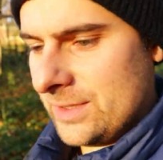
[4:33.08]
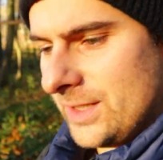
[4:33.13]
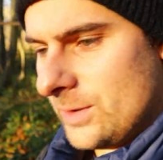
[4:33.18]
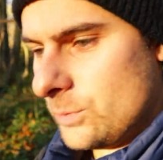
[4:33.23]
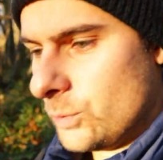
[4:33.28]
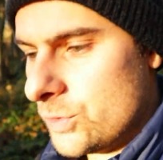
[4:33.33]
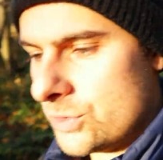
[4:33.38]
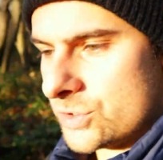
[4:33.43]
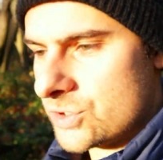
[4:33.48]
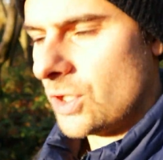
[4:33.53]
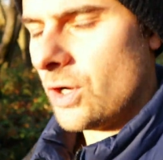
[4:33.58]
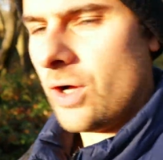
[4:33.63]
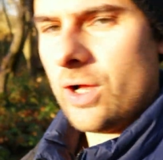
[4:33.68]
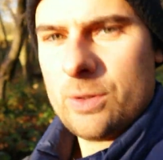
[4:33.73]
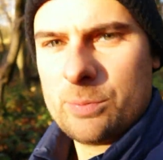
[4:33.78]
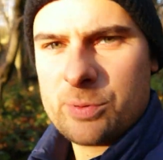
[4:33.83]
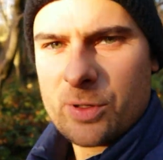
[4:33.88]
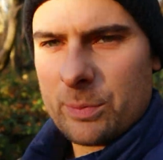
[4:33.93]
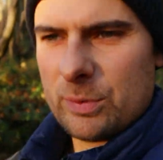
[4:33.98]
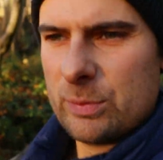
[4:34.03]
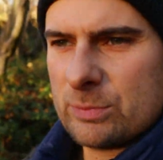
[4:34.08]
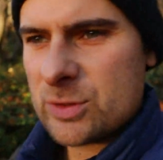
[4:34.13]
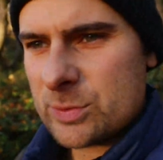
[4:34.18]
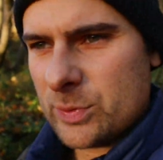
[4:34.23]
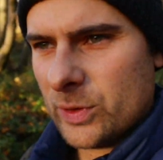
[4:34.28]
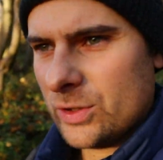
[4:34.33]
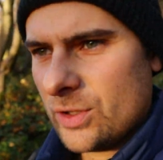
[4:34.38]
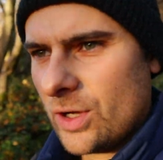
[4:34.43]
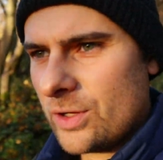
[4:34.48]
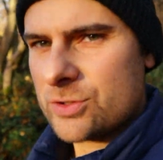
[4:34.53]
it would sort all the problems,
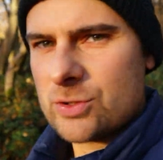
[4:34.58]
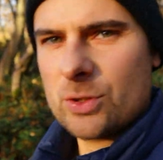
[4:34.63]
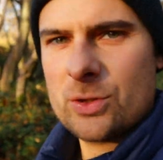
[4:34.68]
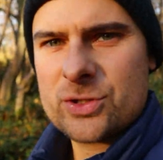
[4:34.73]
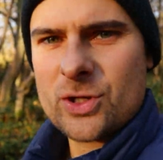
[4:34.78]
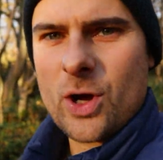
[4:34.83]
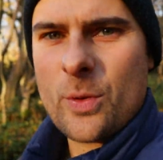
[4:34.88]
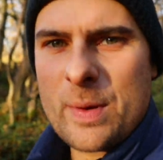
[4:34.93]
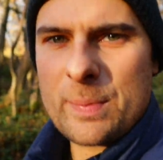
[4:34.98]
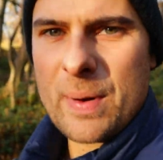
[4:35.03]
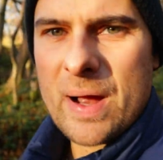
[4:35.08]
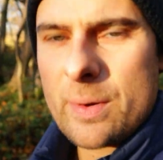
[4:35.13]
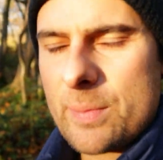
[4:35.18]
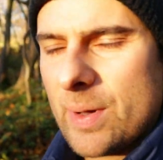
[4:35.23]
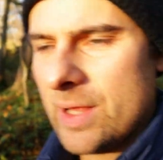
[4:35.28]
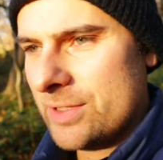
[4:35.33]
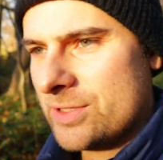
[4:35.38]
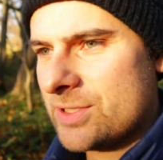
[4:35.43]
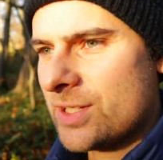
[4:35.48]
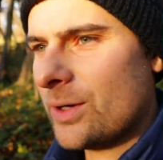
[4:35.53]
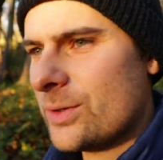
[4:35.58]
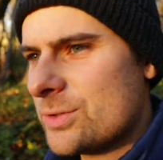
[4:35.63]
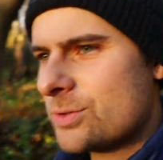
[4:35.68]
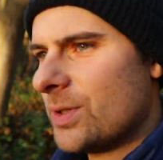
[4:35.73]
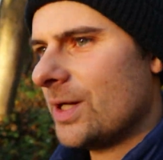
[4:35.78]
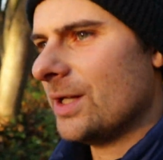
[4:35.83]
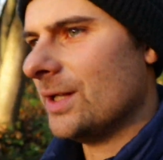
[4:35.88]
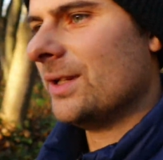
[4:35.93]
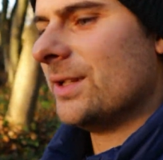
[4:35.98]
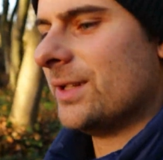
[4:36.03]
but it'd also sort my bank balance out as well.